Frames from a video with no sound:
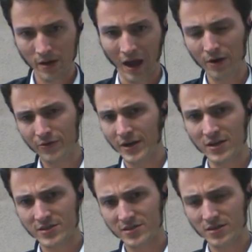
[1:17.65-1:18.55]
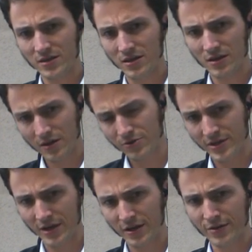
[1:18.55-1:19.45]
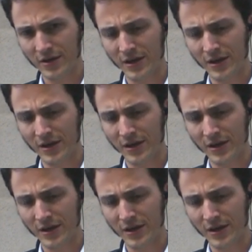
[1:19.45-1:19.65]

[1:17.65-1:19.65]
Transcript: I don't think you guys understand anything.